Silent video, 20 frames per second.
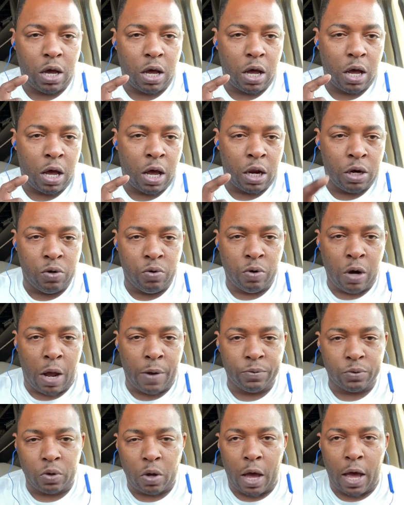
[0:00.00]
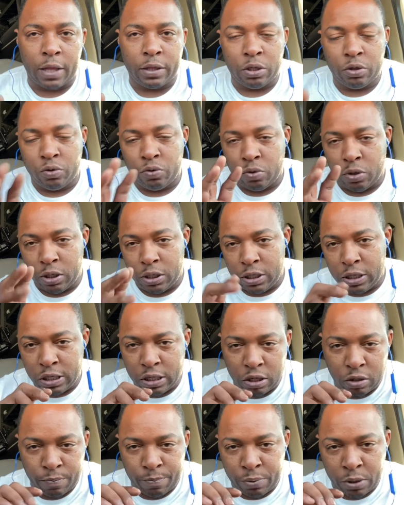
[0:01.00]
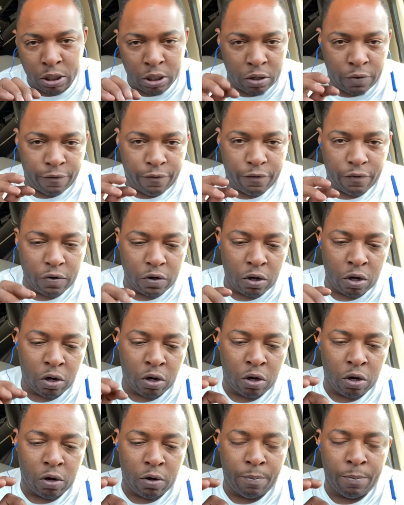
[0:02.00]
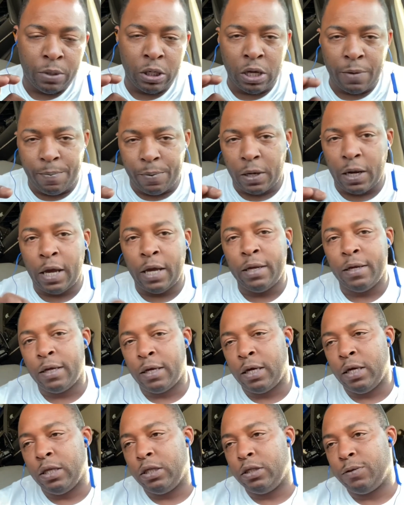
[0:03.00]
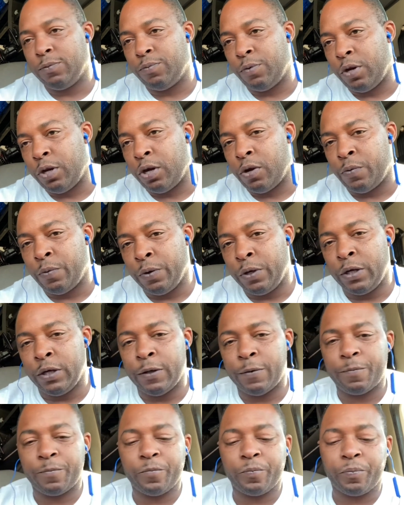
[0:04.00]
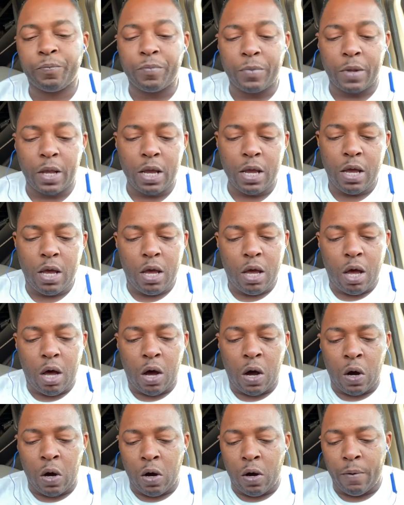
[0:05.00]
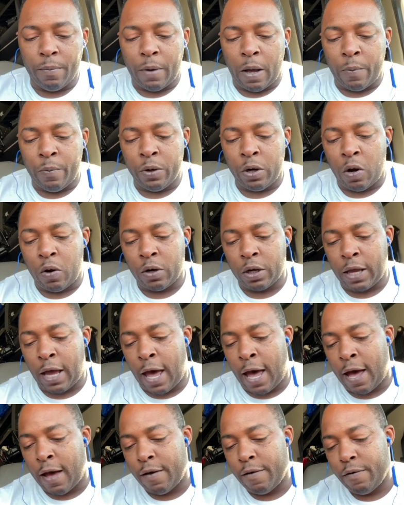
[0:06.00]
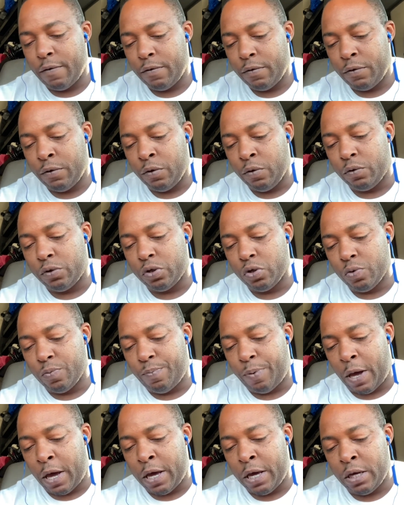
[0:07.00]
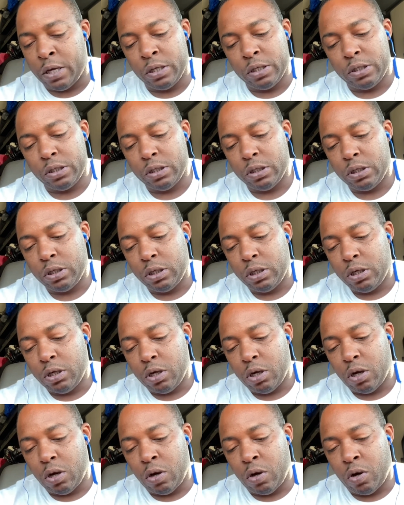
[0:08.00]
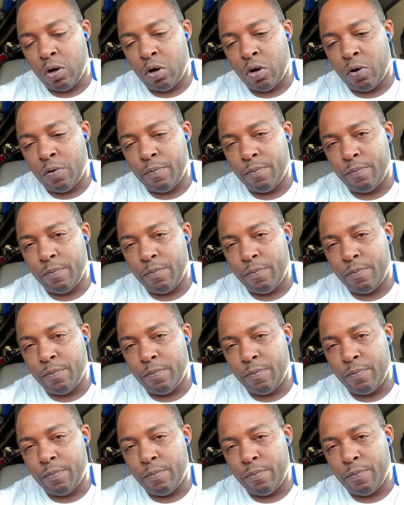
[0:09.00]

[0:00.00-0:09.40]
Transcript: I knew I was gonna have to do a little bit of manipulating to get this radio in. I went on the guy YouTube page to